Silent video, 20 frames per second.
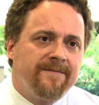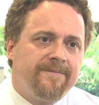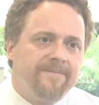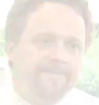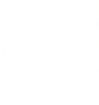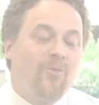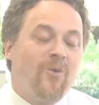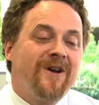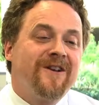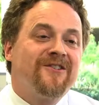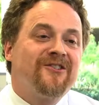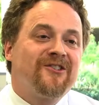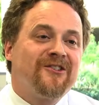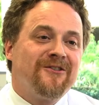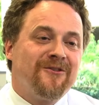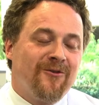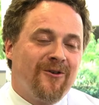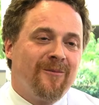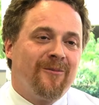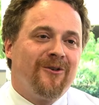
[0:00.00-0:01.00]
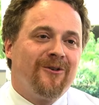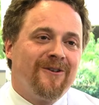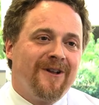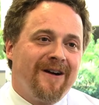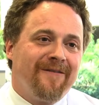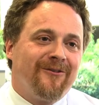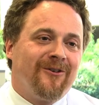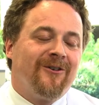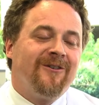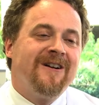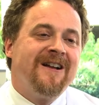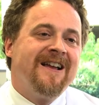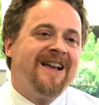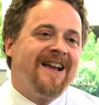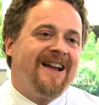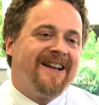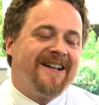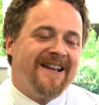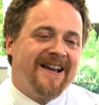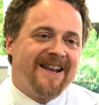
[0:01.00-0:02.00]
What is the normal level?
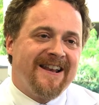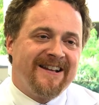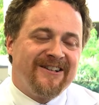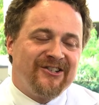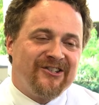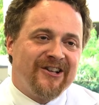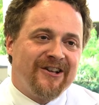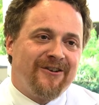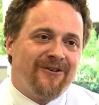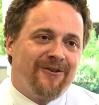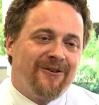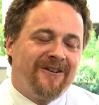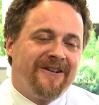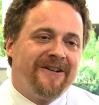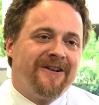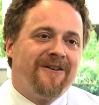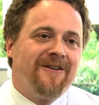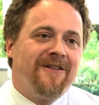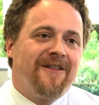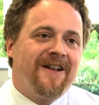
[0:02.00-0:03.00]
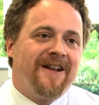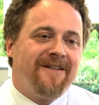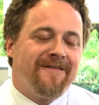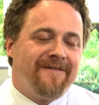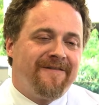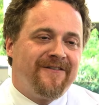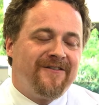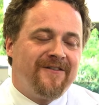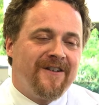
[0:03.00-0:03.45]
Again, I said earlier that